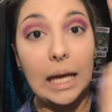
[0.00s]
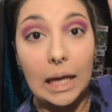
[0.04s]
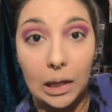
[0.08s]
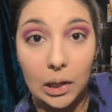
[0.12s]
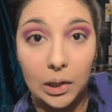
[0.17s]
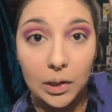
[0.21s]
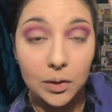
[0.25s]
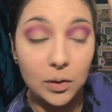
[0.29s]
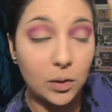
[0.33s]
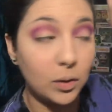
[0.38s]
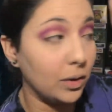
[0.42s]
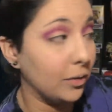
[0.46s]

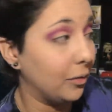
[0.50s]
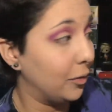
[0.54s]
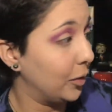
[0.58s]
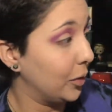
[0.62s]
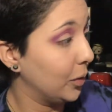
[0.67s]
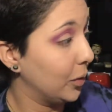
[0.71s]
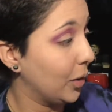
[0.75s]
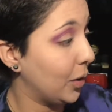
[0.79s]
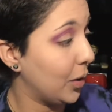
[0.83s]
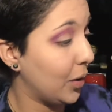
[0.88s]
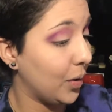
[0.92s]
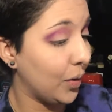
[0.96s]
hell. So if
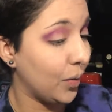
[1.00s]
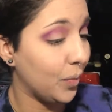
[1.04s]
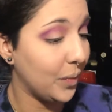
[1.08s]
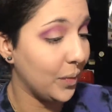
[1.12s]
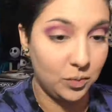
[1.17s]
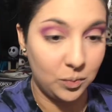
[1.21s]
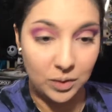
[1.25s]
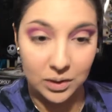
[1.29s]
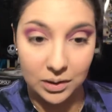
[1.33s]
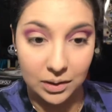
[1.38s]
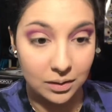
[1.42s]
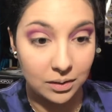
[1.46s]
you go
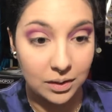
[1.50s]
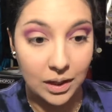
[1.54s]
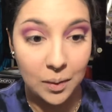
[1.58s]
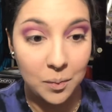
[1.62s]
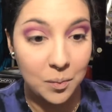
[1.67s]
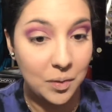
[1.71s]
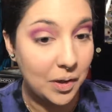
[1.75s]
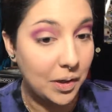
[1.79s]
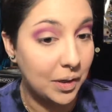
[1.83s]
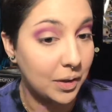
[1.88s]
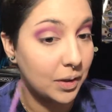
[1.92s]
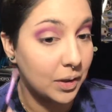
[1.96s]
with the
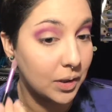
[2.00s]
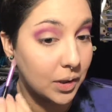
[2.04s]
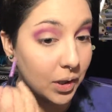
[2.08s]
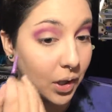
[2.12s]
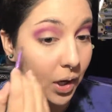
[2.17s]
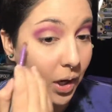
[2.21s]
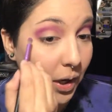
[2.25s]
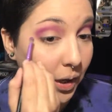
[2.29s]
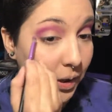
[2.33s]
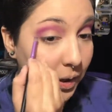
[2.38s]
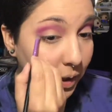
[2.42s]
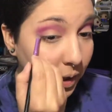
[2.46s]
same color
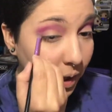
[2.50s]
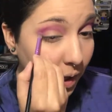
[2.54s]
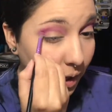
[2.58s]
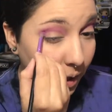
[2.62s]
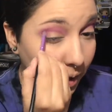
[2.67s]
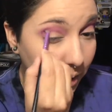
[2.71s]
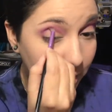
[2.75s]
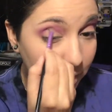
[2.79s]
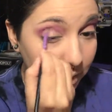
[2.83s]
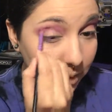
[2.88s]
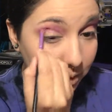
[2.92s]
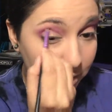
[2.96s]
on and
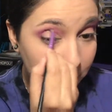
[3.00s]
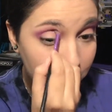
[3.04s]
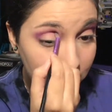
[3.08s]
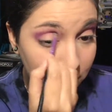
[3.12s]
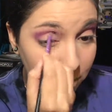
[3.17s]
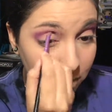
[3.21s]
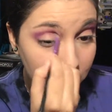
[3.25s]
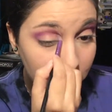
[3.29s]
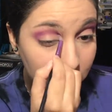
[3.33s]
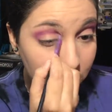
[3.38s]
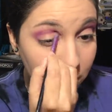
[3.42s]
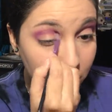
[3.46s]
on, just
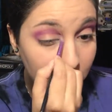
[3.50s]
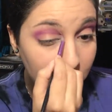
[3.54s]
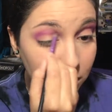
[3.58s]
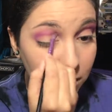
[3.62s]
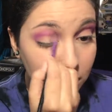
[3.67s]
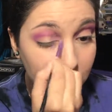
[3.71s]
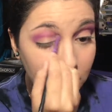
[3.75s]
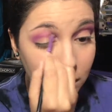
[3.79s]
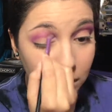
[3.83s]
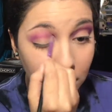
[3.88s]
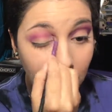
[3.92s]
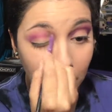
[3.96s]

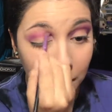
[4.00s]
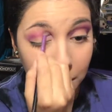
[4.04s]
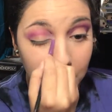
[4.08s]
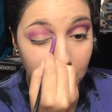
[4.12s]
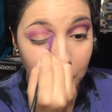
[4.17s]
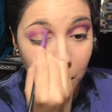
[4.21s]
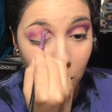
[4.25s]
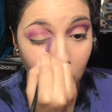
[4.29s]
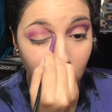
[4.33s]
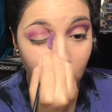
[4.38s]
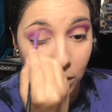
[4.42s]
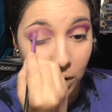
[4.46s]
slowly
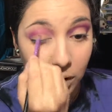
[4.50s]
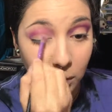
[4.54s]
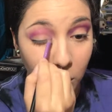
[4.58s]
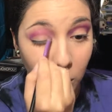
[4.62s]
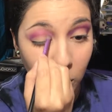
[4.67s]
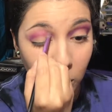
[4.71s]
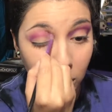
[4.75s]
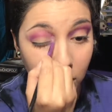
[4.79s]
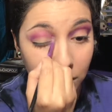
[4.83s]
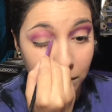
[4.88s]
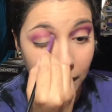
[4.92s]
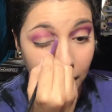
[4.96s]
grabbing more and
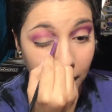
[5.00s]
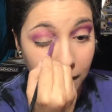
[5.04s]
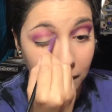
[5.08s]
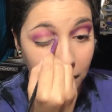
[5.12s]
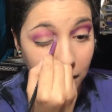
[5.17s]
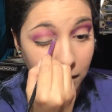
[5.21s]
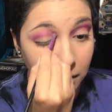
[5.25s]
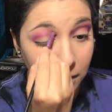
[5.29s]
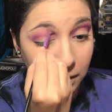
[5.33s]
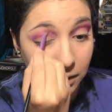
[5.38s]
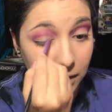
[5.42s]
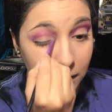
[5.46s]
more of that
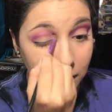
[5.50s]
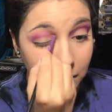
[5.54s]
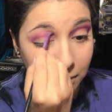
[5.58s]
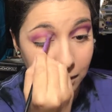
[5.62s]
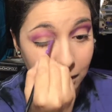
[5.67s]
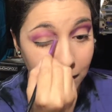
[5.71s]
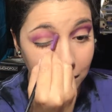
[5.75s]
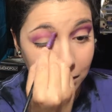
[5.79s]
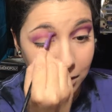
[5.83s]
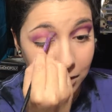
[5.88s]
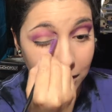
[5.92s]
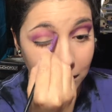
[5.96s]
color,
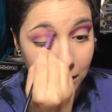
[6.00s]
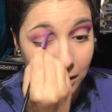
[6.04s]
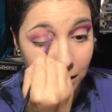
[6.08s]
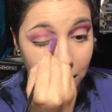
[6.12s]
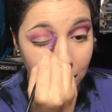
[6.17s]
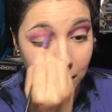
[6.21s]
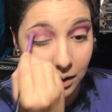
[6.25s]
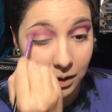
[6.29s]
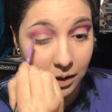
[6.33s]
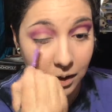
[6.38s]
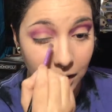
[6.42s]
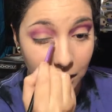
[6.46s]
eventually you're
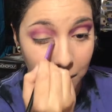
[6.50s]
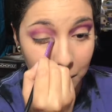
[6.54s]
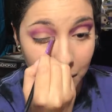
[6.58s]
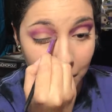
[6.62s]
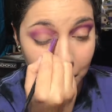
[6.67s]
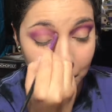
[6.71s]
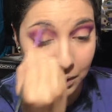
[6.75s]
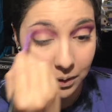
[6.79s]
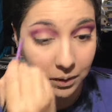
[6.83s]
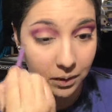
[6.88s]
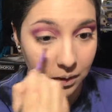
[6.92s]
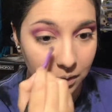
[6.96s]
gonna come
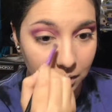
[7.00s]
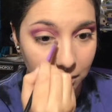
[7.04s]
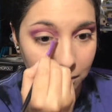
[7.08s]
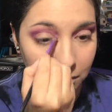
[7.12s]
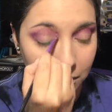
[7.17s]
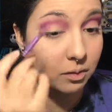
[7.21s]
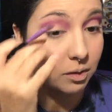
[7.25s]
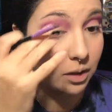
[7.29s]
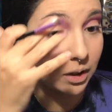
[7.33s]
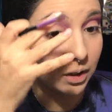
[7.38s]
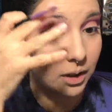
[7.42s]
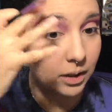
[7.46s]
up with a
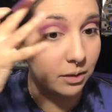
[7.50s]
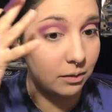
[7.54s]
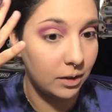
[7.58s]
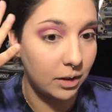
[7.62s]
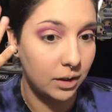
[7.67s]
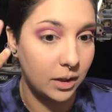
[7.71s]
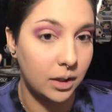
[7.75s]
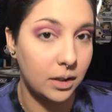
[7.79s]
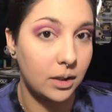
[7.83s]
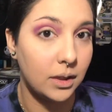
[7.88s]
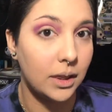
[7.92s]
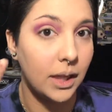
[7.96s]
very,
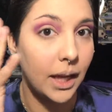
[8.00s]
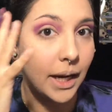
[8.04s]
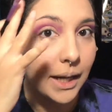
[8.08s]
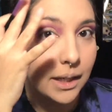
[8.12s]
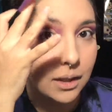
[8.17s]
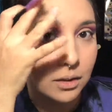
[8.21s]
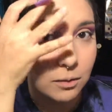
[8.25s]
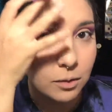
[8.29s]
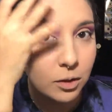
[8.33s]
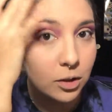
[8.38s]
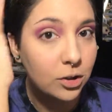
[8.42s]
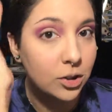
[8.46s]
very
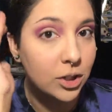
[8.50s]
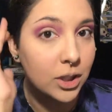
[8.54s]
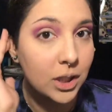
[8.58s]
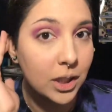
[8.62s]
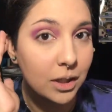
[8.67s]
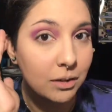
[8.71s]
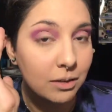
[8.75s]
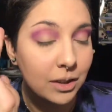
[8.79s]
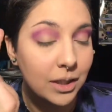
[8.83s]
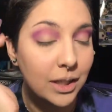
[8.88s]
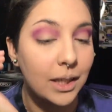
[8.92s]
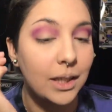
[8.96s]
light version
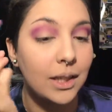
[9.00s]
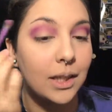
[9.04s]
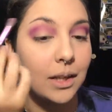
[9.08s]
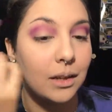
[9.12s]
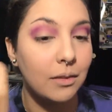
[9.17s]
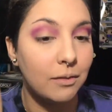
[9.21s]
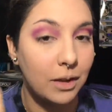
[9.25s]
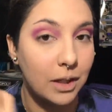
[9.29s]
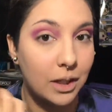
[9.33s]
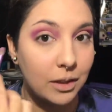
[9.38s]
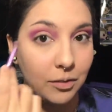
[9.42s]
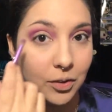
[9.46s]
of it, and then
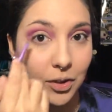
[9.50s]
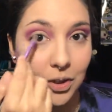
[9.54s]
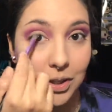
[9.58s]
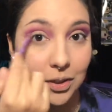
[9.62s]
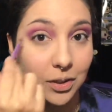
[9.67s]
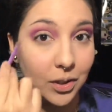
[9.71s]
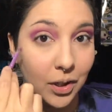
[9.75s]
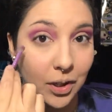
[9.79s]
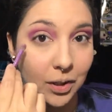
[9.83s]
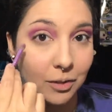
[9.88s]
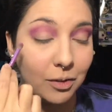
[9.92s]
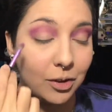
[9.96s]
a very, very
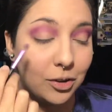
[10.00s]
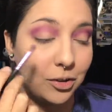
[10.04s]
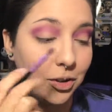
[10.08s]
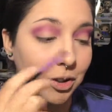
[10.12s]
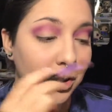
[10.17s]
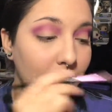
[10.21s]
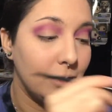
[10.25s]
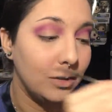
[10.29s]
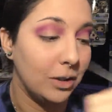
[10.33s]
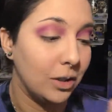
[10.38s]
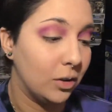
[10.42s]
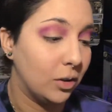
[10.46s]
dark version
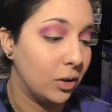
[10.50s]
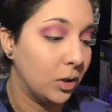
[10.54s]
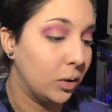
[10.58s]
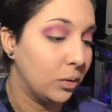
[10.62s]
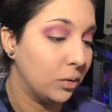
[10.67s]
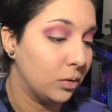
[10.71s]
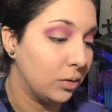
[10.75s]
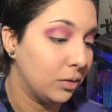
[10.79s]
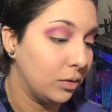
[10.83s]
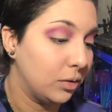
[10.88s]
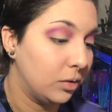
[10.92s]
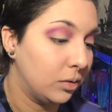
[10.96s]
of it
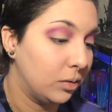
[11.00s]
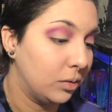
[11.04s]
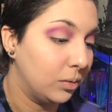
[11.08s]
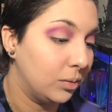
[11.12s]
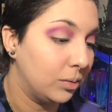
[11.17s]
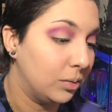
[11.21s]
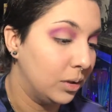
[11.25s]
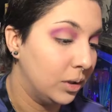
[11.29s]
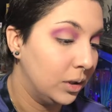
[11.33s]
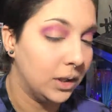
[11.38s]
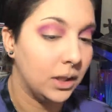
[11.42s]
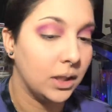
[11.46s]
closer
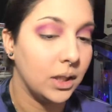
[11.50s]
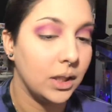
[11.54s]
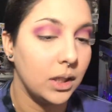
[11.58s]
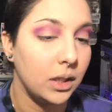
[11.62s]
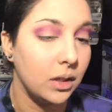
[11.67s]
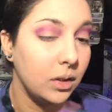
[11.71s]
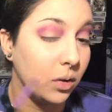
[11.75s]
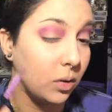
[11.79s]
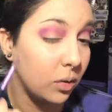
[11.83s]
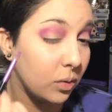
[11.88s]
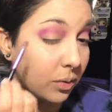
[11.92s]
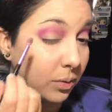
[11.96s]
to the
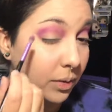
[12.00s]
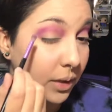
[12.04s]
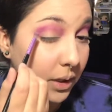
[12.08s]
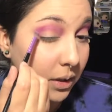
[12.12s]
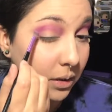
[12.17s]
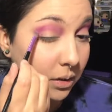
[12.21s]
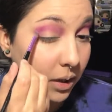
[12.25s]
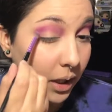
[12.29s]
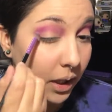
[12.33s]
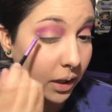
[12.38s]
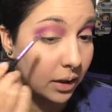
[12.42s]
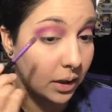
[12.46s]

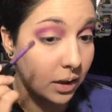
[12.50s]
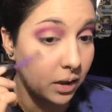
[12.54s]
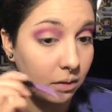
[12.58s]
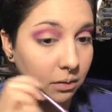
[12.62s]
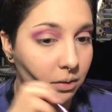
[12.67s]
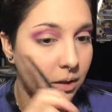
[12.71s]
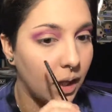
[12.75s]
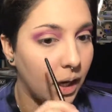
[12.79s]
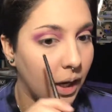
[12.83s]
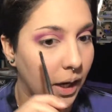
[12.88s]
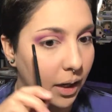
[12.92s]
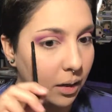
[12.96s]
crease area
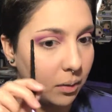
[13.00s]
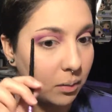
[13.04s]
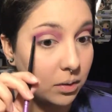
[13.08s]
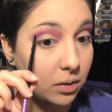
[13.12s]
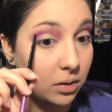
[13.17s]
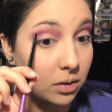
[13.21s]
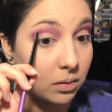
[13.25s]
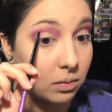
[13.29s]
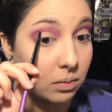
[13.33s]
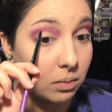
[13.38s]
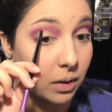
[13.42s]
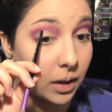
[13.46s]
of the eye, which
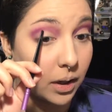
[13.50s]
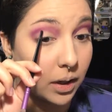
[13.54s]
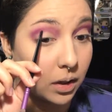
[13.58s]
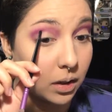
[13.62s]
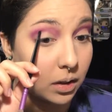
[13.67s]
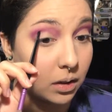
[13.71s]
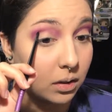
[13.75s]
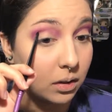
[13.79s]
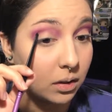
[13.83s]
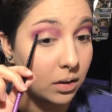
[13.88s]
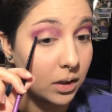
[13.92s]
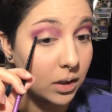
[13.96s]
is right
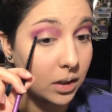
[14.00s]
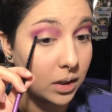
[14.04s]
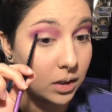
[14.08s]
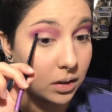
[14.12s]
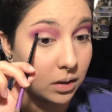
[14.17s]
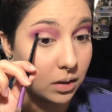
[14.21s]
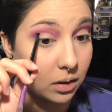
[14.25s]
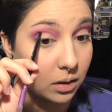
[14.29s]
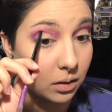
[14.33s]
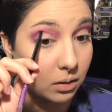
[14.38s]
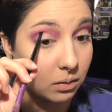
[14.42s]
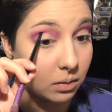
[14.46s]
under
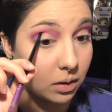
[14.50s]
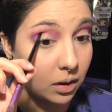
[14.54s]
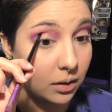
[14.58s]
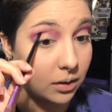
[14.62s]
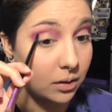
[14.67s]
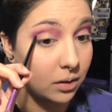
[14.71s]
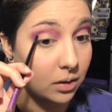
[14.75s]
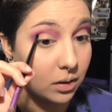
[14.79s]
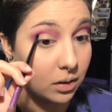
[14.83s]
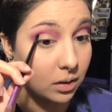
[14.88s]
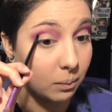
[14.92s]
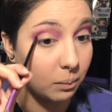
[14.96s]
here,
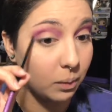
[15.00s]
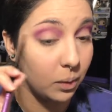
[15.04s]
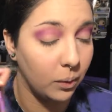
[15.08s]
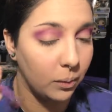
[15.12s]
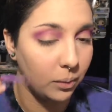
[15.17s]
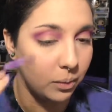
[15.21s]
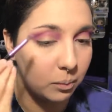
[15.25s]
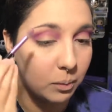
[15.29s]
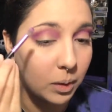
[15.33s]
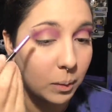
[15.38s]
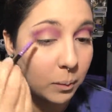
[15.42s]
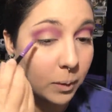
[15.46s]
under your
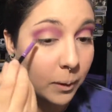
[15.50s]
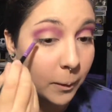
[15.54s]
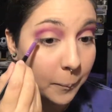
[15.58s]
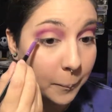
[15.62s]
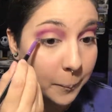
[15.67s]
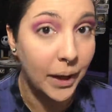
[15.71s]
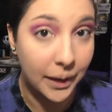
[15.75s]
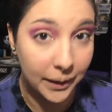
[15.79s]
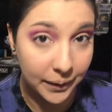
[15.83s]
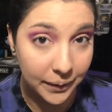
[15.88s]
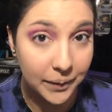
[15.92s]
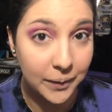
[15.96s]
bone. Remember?
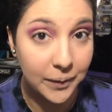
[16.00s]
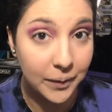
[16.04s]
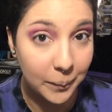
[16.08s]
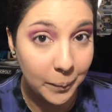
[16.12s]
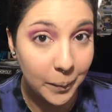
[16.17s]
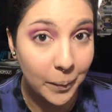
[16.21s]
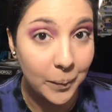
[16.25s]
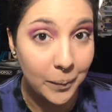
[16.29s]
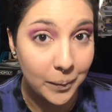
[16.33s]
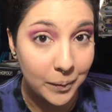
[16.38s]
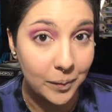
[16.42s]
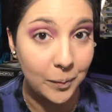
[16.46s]
Under the
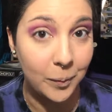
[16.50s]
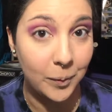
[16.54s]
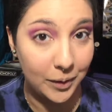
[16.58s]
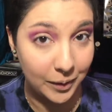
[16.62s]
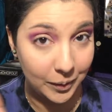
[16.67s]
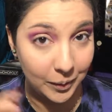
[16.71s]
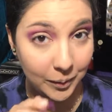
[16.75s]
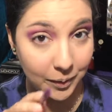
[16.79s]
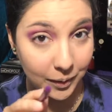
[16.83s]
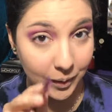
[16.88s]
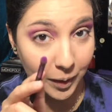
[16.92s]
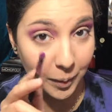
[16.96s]
bones. We're
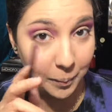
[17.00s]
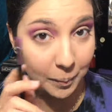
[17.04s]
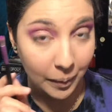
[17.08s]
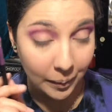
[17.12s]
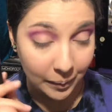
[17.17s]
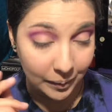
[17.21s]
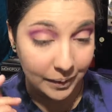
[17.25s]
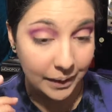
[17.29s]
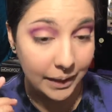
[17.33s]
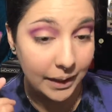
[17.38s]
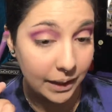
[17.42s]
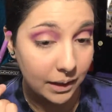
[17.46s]
using our
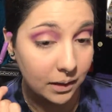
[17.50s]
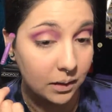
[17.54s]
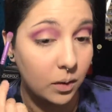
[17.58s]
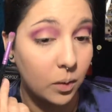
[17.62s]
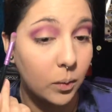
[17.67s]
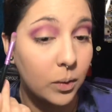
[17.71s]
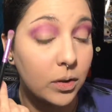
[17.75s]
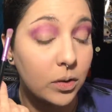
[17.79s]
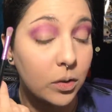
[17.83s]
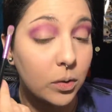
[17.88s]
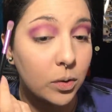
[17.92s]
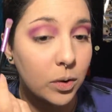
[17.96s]
bones, kids.
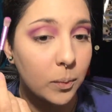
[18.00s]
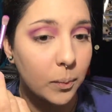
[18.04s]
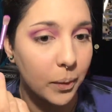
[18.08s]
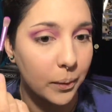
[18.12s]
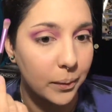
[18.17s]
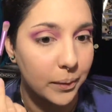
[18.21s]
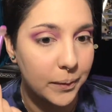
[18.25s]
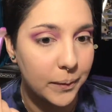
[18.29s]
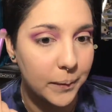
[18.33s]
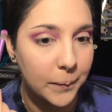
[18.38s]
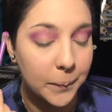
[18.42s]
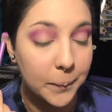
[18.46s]
Always use your
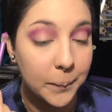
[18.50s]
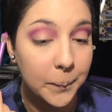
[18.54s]
bones.